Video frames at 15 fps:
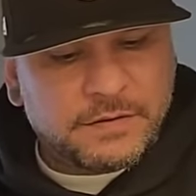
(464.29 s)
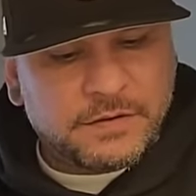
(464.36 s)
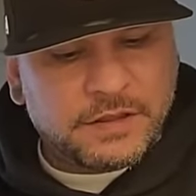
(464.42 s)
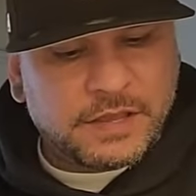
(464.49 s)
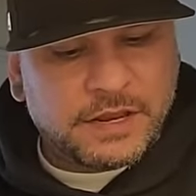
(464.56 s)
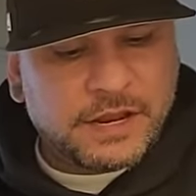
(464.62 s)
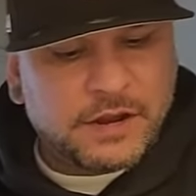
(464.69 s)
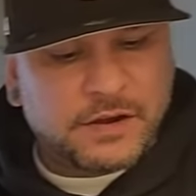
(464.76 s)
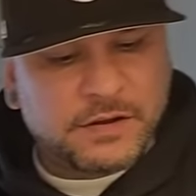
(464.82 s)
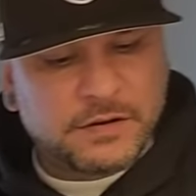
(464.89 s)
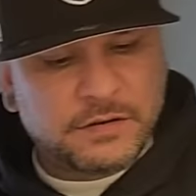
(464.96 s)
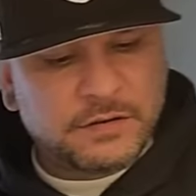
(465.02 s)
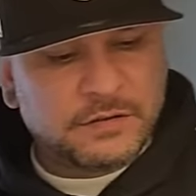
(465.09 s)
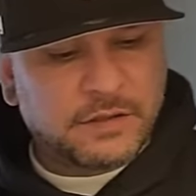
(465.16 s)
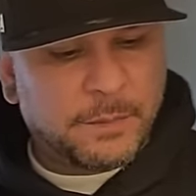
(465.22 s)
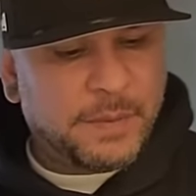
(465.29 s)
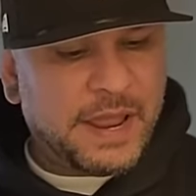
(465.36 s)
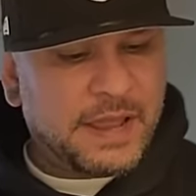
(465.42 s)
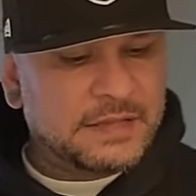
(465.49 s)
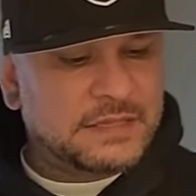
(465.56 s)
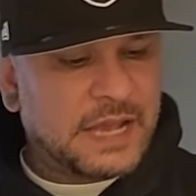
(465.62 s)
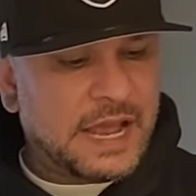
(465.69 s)
You can hear the
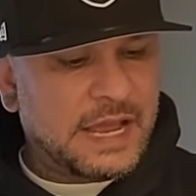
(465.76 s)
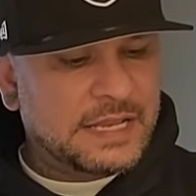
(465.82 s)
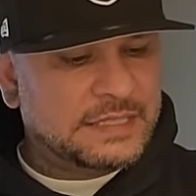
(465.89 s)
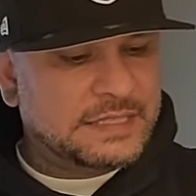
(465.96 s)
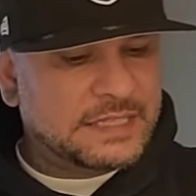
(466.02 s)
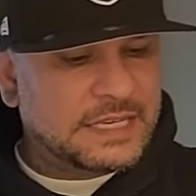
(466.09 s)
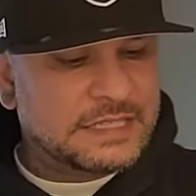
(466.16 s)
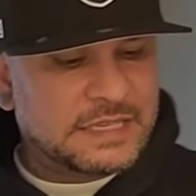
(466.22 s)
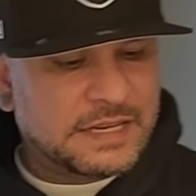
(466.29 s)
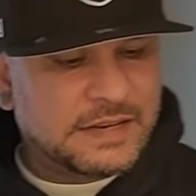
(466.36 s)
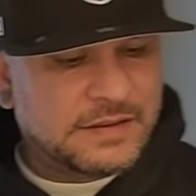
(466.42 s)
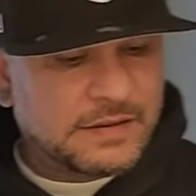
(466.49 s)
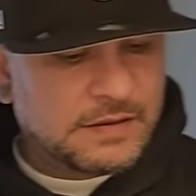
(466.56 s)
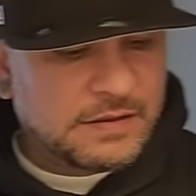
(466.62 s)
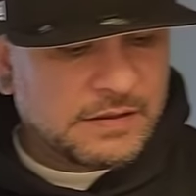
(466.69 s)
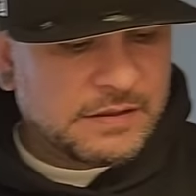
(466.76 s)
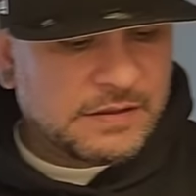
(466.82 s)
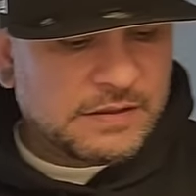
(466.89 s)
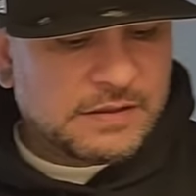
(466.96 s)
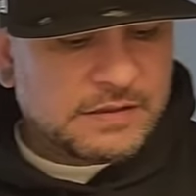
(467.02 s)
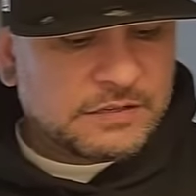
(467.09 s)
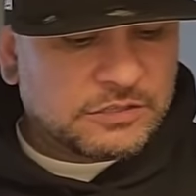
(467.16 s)
pan's hot, it's sizzling.
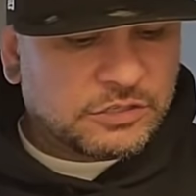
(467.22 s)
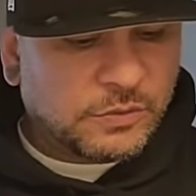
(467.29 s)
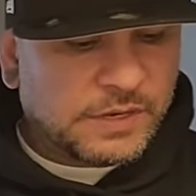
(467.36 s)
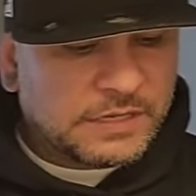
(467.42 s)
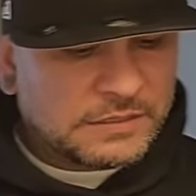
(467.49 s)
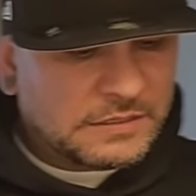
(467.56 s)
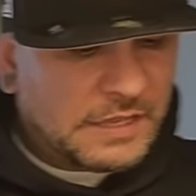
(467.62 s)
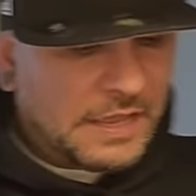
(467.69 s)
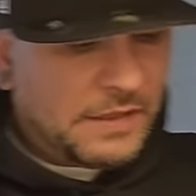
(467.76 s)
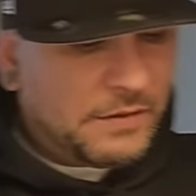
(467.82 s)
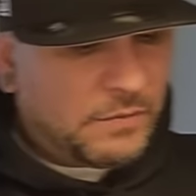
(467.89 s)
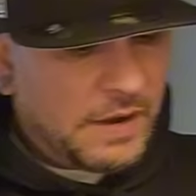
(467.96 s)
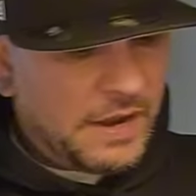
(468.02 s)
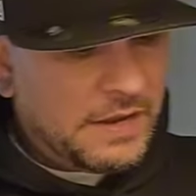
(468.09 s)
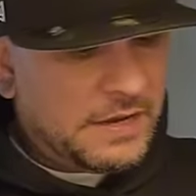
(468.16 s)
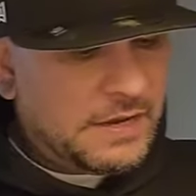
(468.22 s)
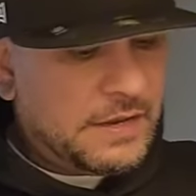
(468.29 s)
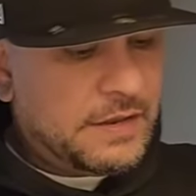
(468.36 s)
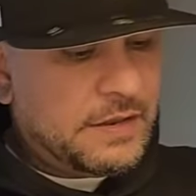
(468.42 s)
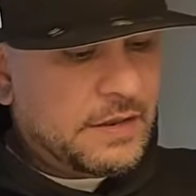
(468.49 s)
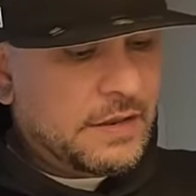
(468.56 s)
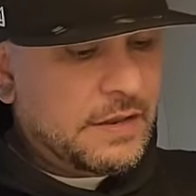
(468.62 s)
It's doing its thing, right?
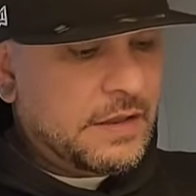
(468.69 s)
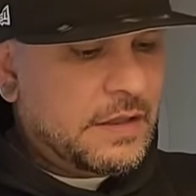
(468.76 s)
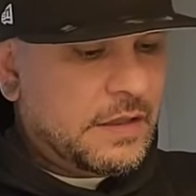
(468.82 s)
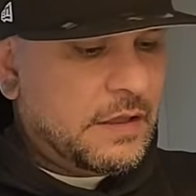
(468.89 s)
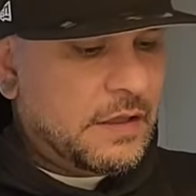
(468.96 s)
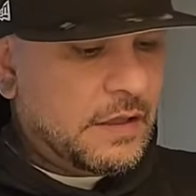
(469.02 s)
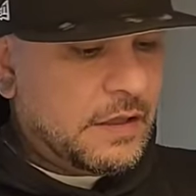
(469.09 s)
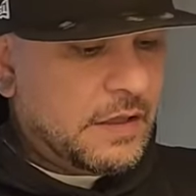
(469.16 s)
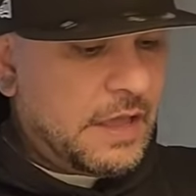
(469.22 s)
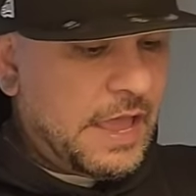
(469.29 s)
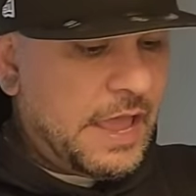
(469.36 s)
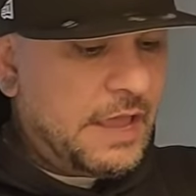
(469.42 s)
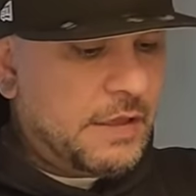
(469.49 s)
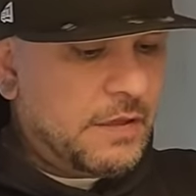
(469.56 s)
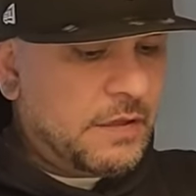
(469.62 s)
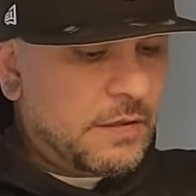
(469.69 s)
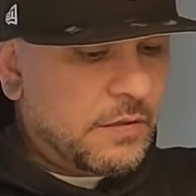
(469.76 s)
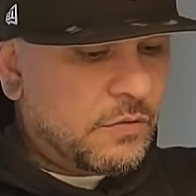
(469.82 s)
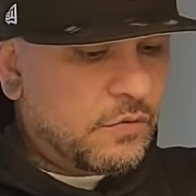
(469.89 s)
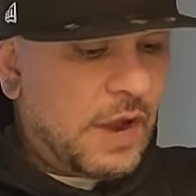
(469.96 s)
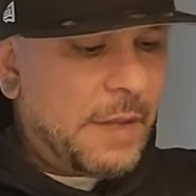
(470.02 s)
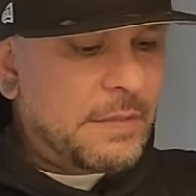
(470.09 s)
Hey,
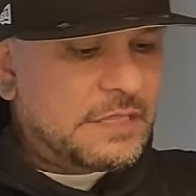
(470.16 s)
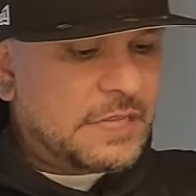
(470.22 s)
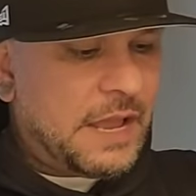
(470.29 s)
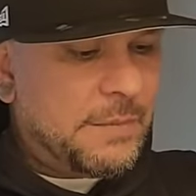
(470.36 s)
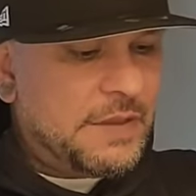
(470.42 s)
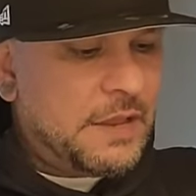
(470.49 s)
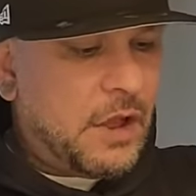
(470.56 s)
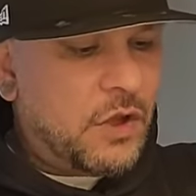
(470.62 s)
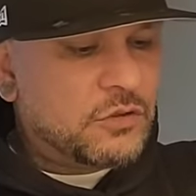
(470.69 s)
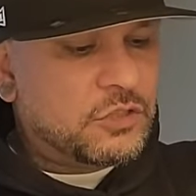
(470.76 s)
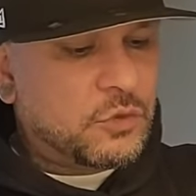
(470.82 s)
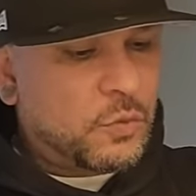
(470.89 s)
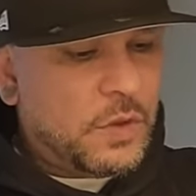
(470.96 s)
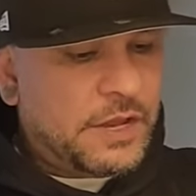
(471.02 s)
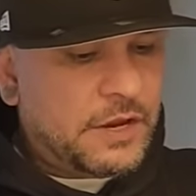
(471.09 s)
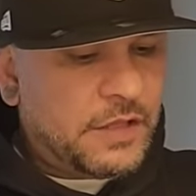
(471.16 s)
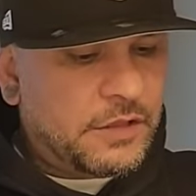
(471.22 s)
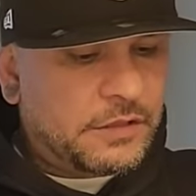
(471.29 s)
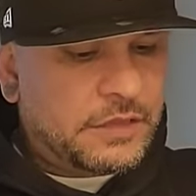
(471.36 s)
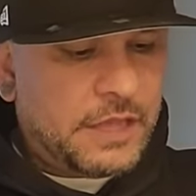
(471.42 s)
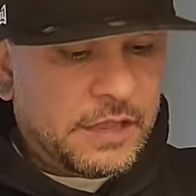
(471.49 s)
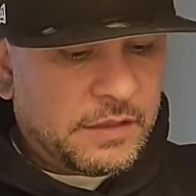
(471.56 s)
grandma taught me also one
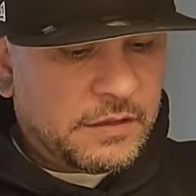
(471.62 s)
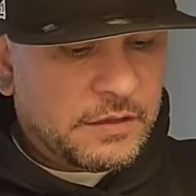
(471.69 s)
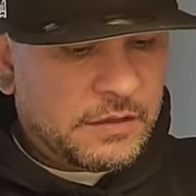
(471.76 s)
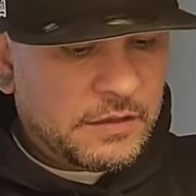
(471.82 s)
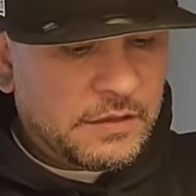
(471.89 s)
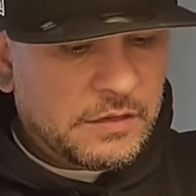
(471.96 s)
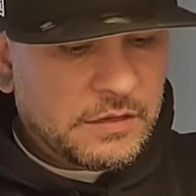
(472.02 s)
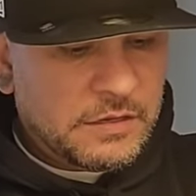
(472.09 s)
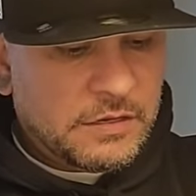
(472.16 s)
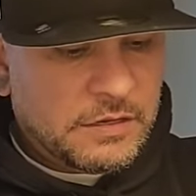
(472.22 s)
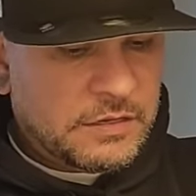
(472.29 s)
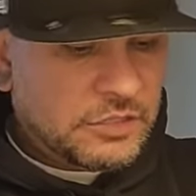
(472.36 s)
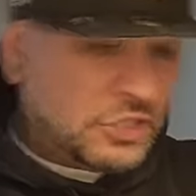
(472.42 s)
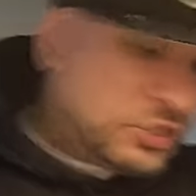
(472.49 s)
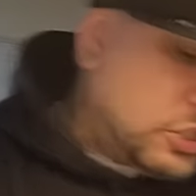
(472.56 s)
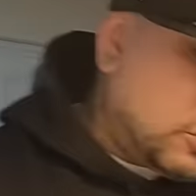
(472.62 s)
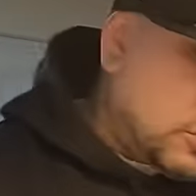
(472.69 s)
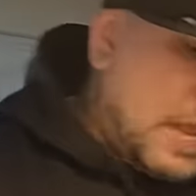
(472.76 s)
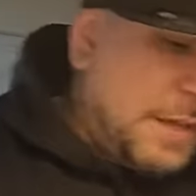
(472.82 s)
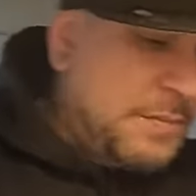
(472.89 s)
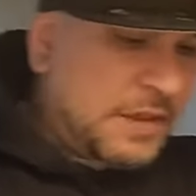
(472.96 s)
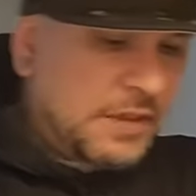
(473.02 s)
other thing. She used to
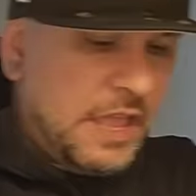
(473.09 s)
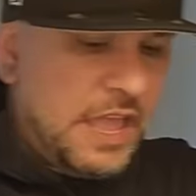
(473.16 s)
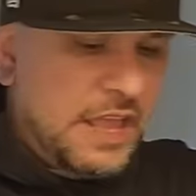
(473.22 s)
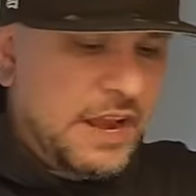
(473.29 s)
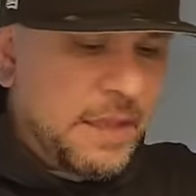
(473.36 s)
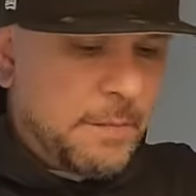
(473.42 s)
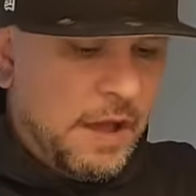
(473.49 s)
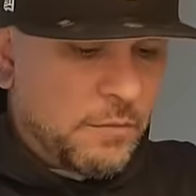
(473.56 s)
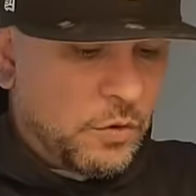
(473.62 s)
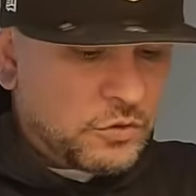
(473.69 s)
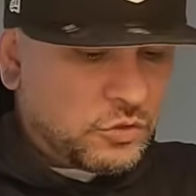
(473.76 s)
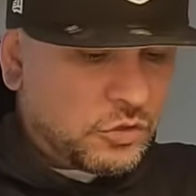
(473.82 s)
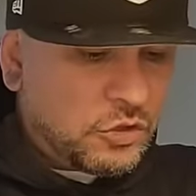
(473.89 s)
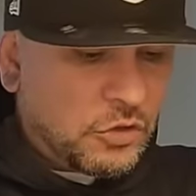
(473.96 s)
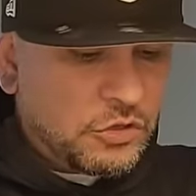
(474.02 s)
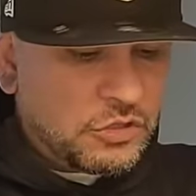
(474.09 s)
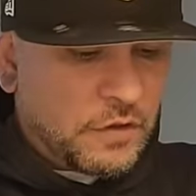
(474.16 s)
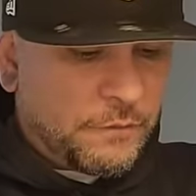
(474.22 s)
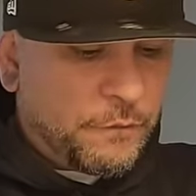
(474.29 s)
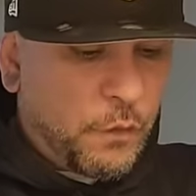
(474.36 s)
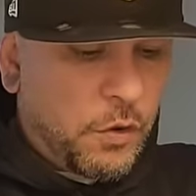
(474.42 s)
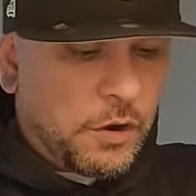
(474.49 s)
slap me in the head. Hey, baboso, don't use
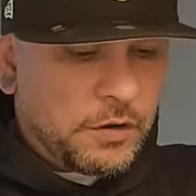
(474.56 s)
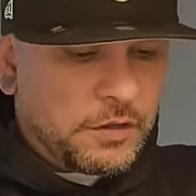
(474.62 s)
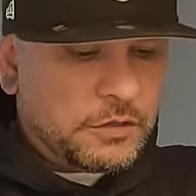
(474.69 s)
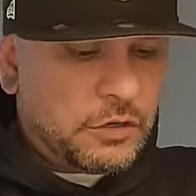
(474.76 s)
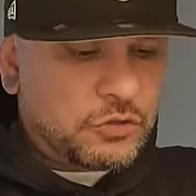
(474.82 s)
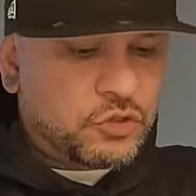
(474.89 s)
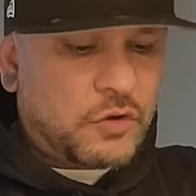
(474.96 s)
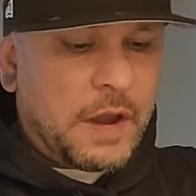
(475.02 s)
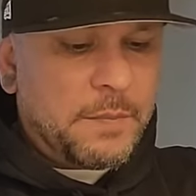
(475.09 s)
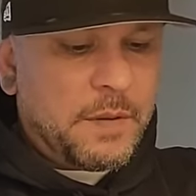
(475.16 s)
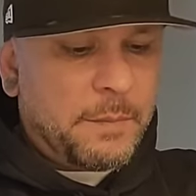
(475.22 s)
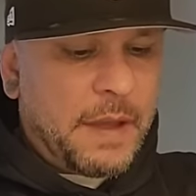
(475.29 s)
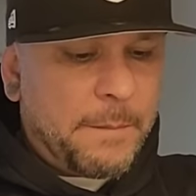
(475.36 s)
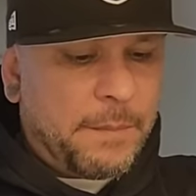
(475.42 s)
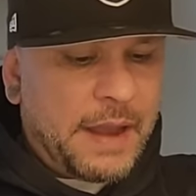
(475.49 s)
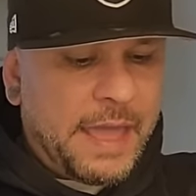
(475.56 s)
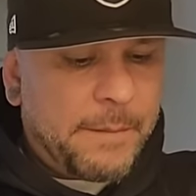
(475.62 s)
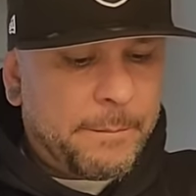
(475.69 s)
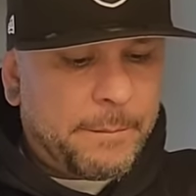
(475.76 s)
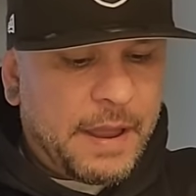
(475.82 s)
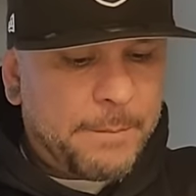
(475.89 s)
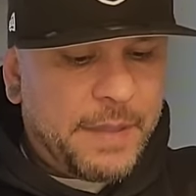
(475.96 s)
a fork. Don't scrape up my
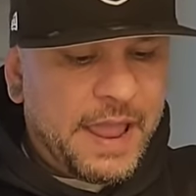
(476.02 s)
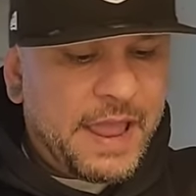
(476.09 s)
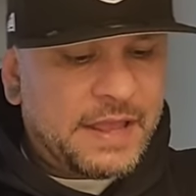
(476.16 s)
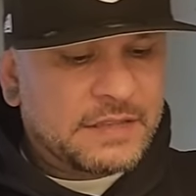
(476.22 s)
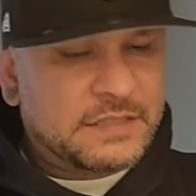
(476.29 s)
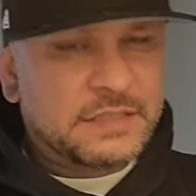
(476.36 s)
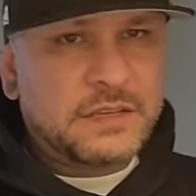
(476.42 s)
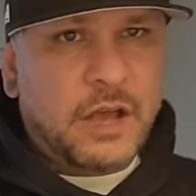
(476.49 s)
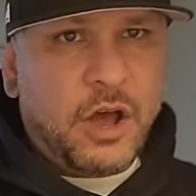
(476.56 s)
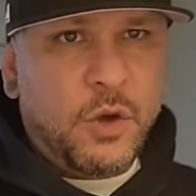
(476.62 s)
pans.